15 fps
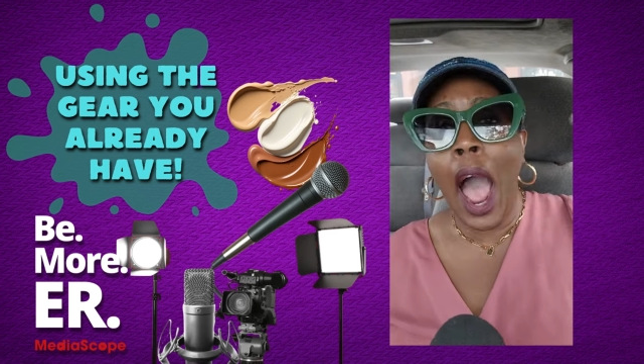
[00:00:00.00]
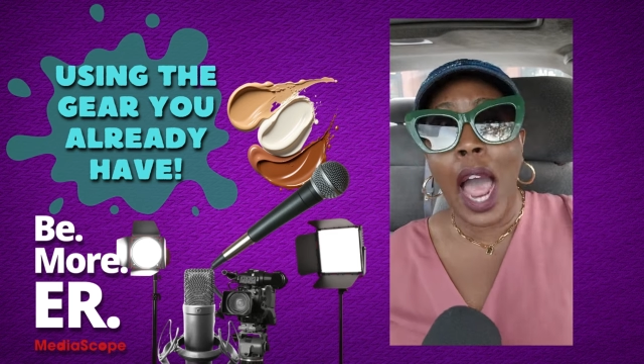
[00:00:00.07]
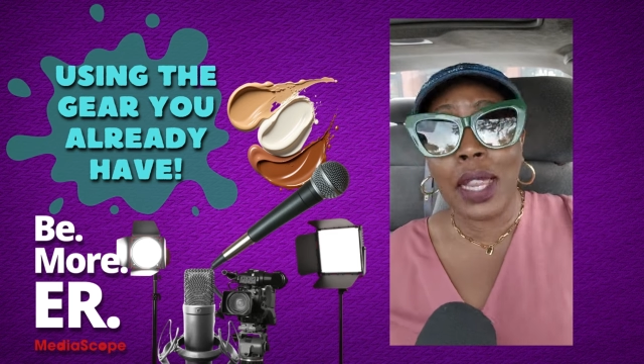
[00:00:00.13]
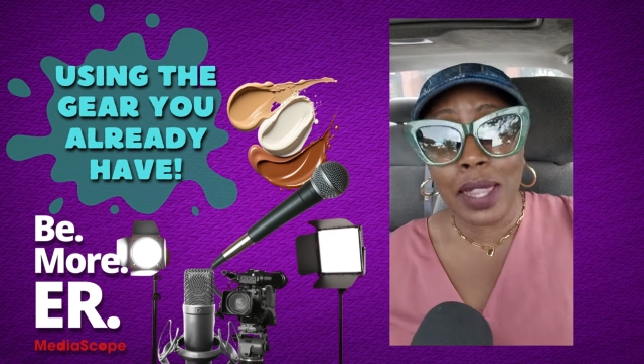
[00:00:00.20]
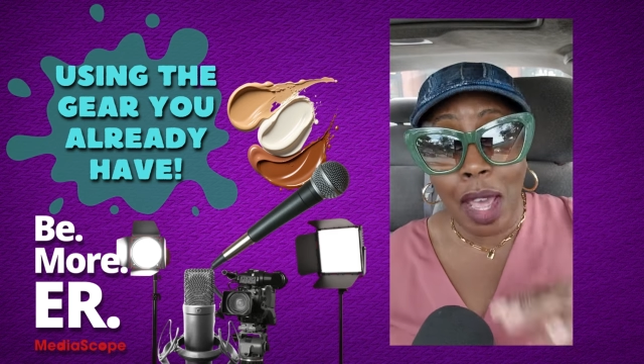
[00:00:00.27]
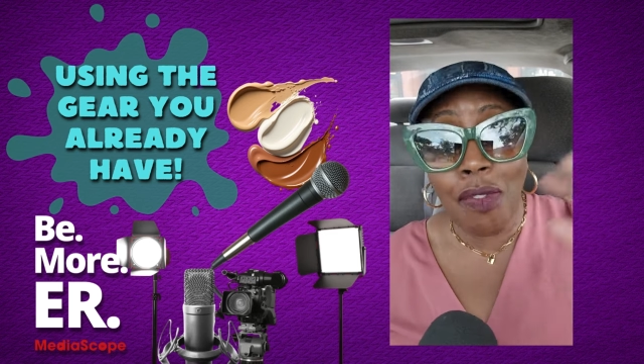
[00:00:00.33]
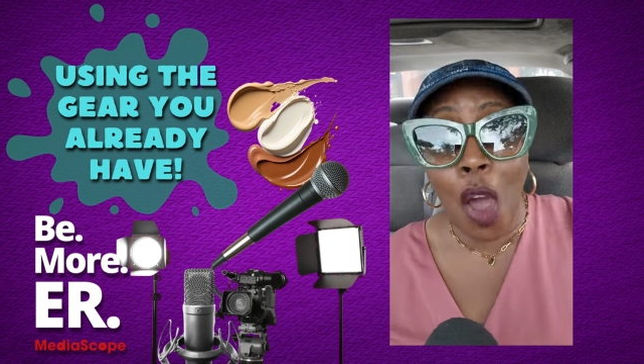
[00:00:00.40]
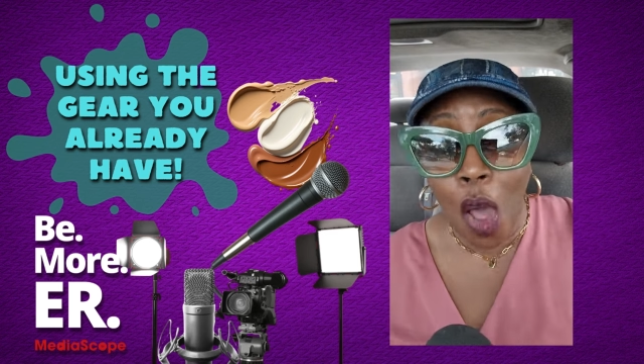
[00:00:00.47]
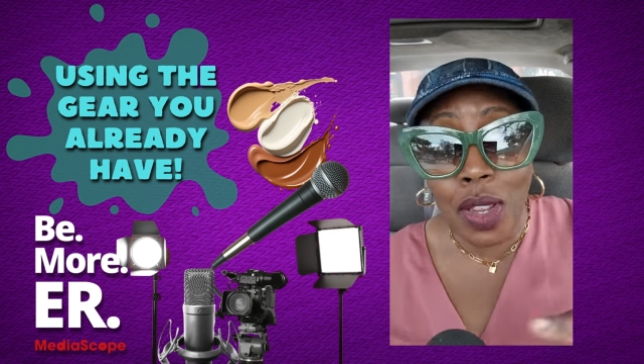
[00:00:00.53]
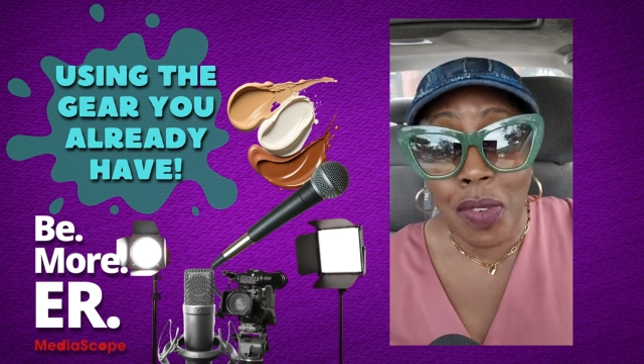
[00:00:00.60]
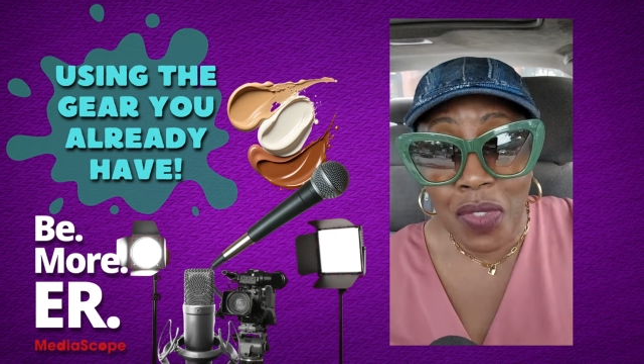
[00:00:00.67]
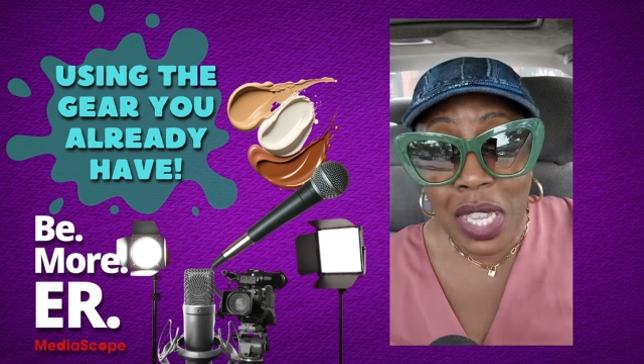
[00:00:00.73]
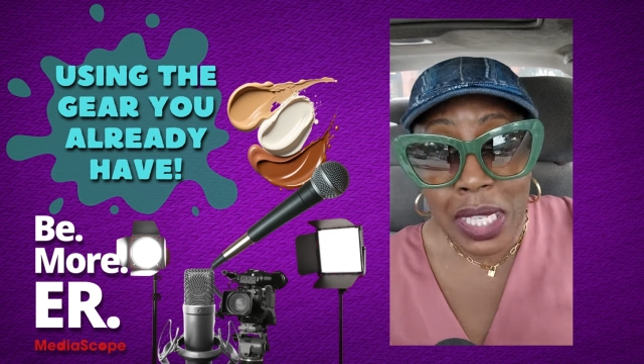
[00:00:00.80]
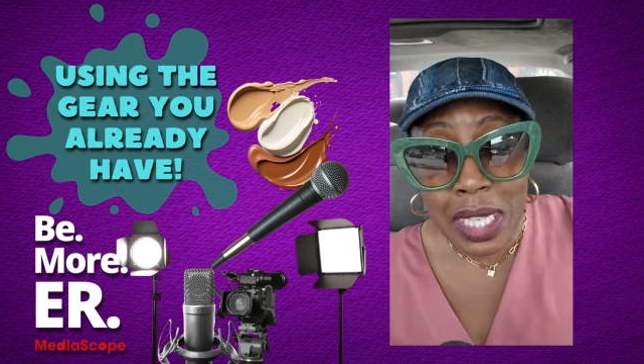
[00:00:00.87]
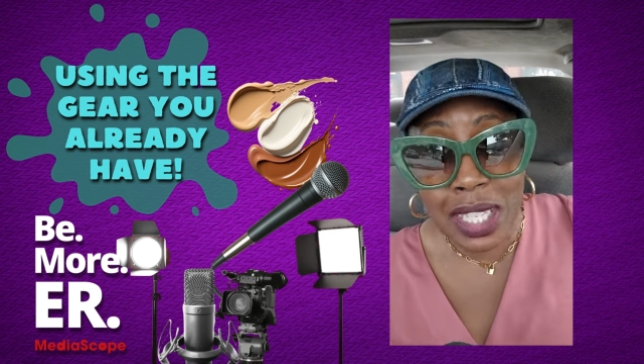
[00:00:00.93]
I love all
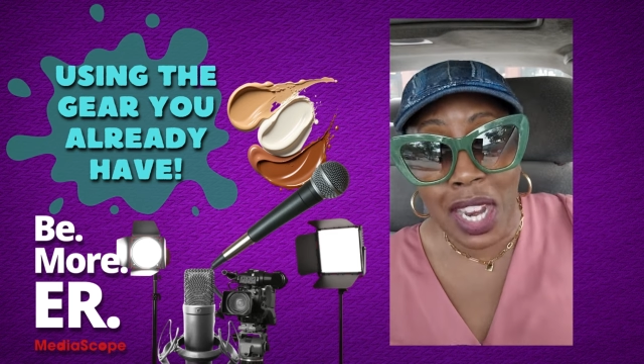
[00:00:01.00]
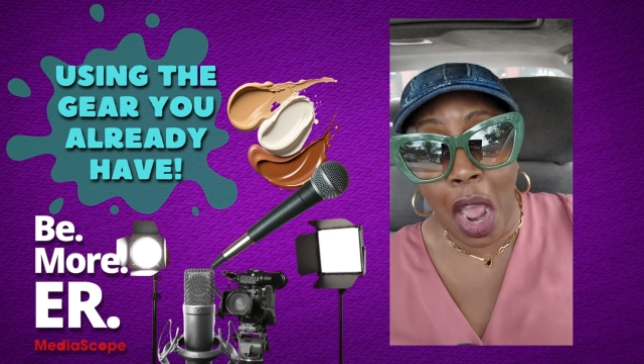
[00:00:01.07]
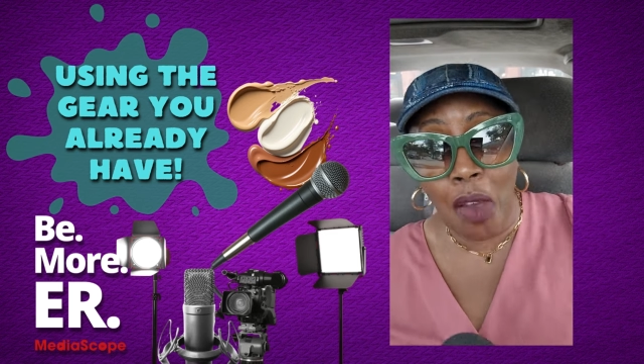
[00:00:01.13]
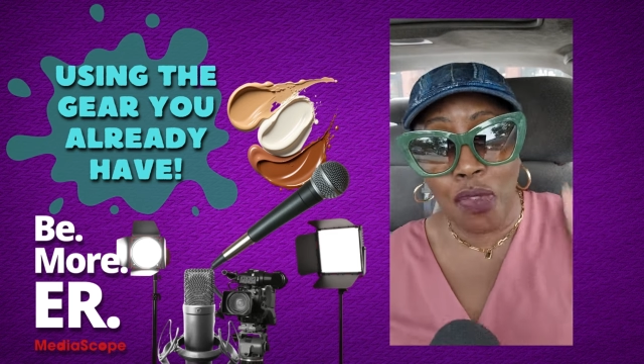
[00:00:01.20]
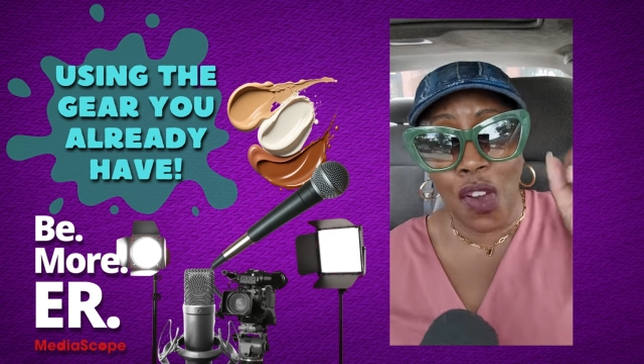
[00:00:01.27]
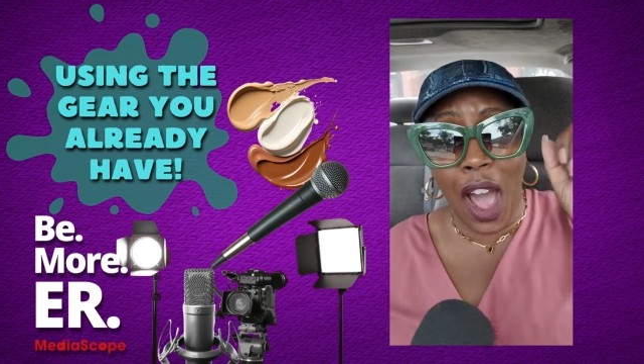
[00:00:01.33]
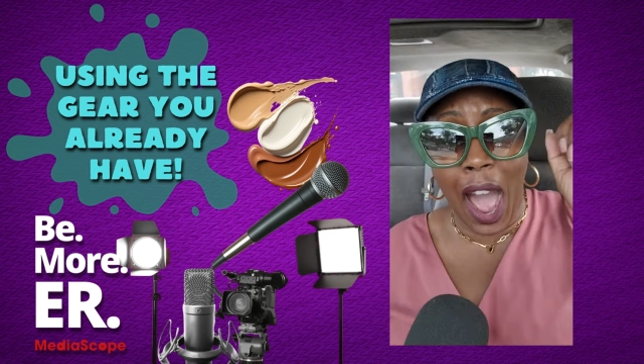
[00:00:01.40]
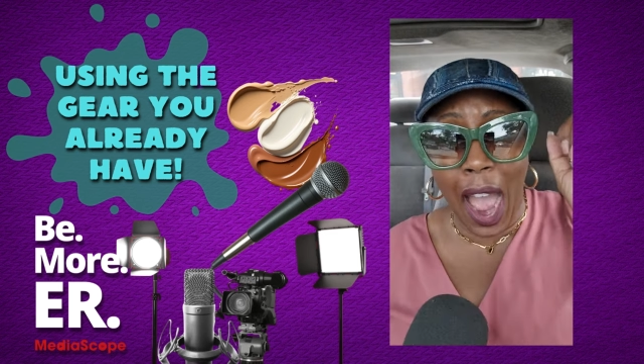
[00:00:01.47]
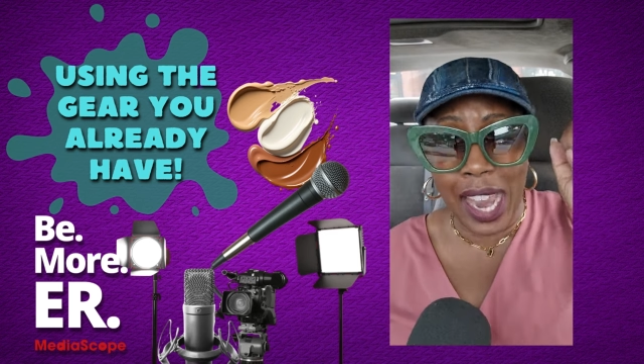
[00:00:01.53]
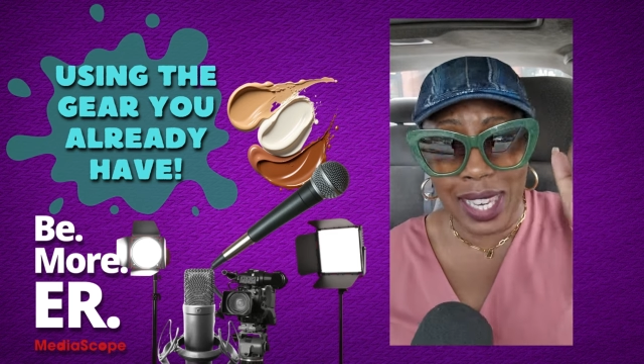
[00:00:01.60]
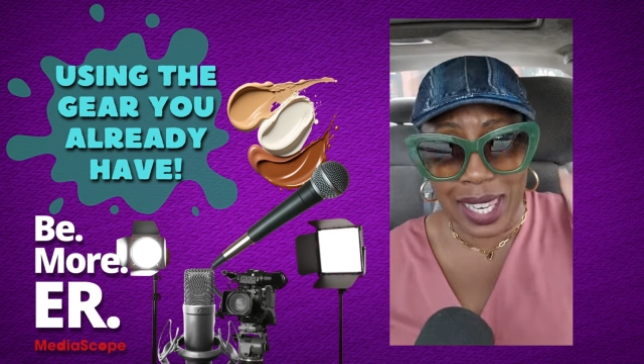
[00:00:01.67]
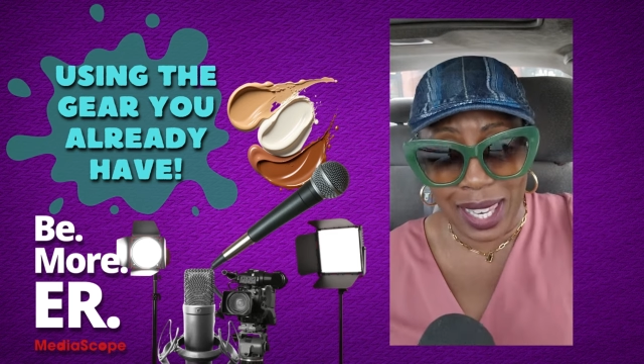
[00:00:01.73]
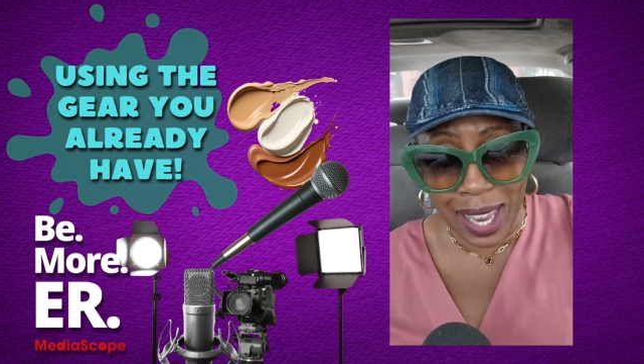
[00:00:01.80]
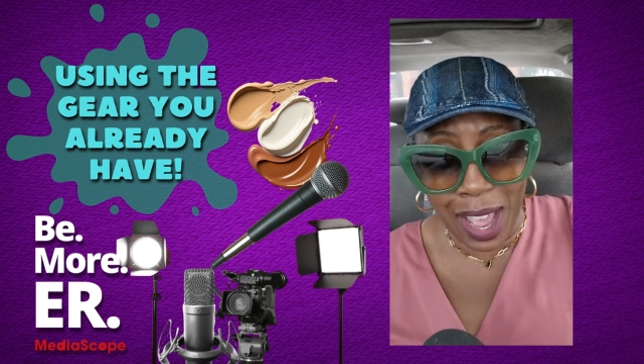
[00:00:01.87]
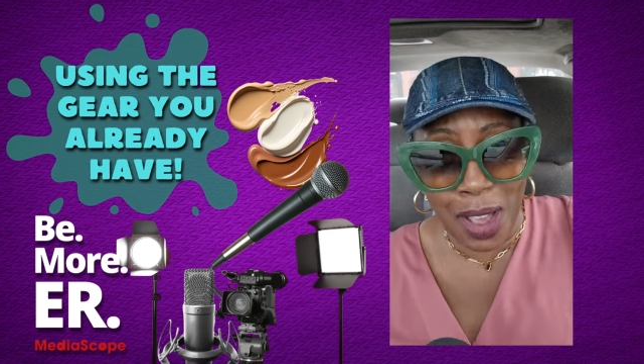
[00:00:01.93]
of this stuff. I
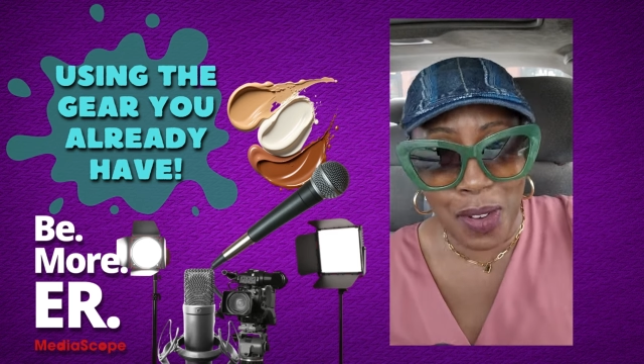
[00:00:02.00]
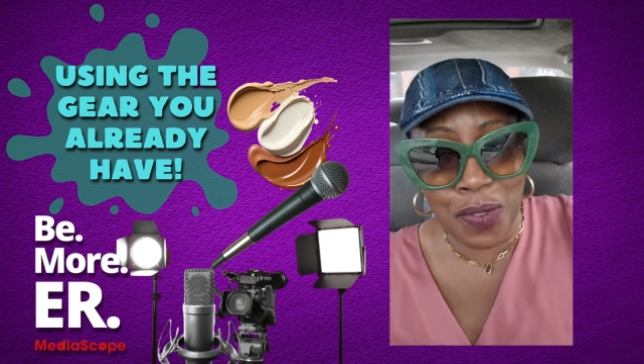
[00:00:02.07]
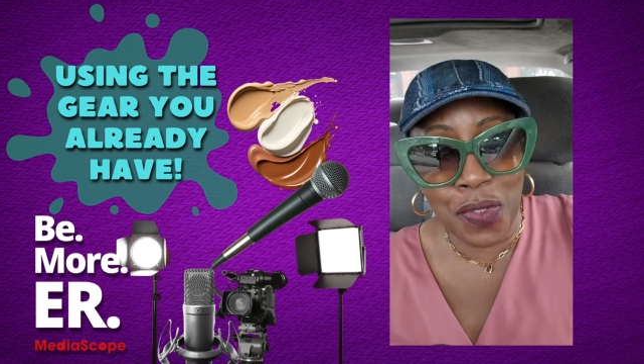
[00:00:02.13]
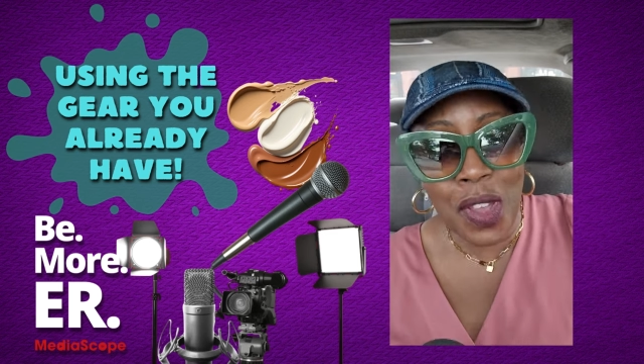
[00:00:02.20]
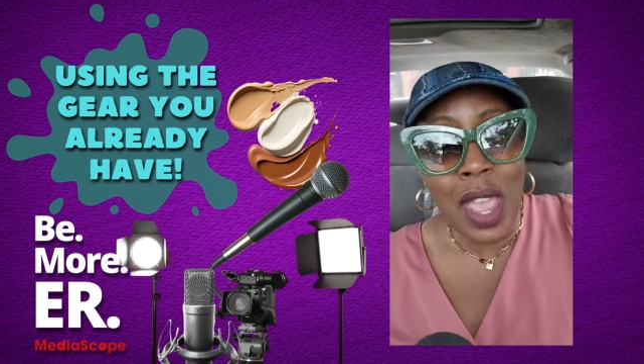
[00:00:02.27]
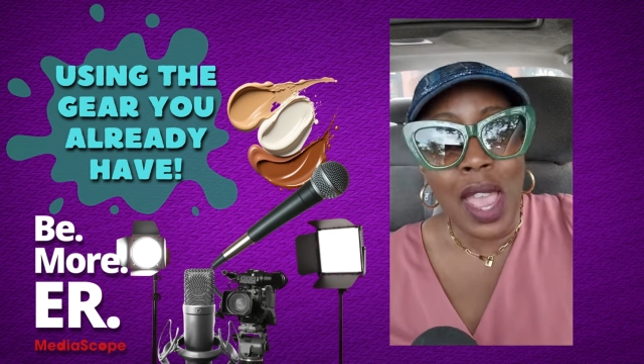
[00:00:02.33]
love